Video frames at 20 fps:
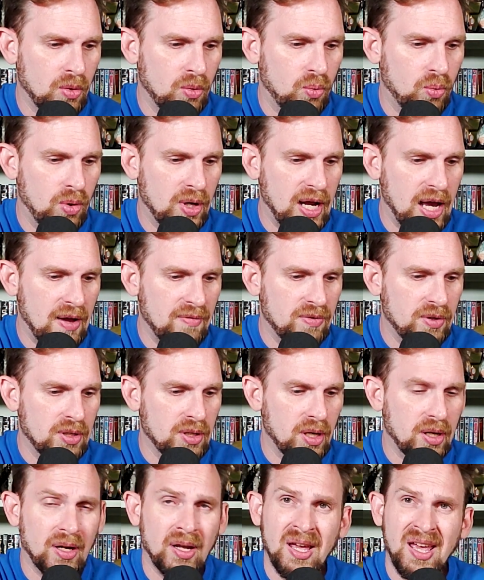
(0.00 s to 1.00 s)
What have you
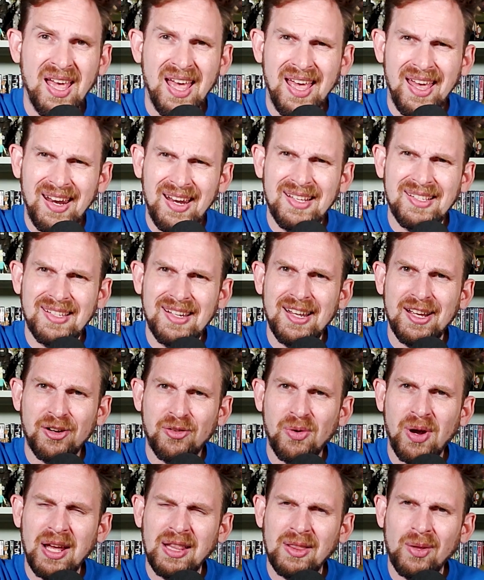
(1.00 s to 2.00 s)
done? And isn't it
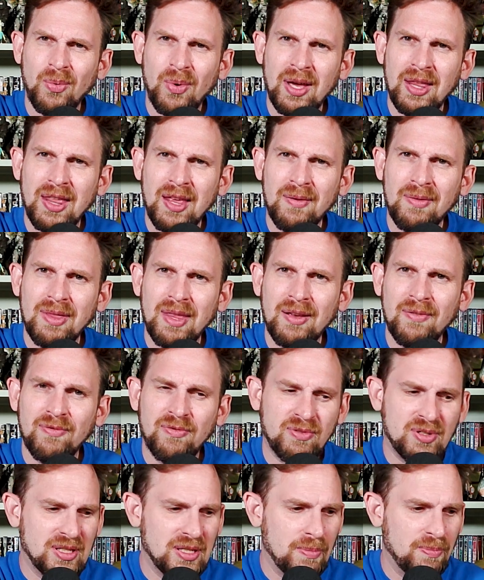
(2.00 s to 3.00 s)
great the way they've
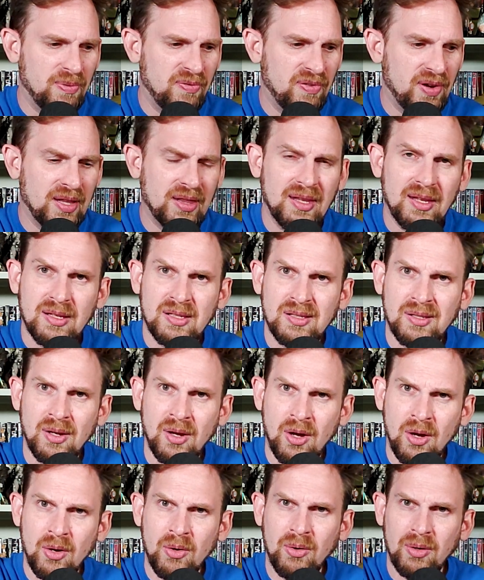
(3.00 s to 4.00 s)
simplified this
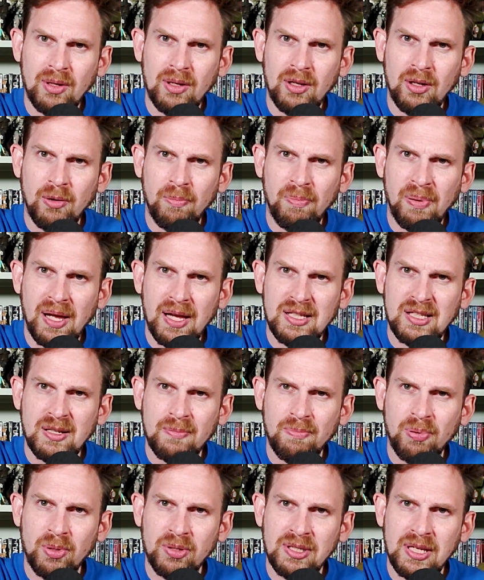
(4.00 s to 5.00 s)
with a little plastic
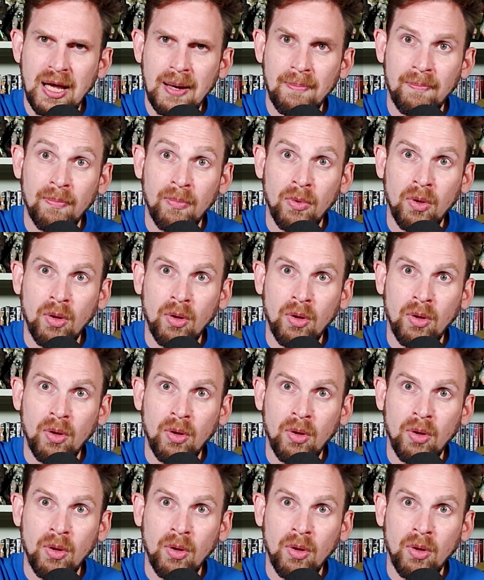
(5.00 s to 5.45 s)
pull top?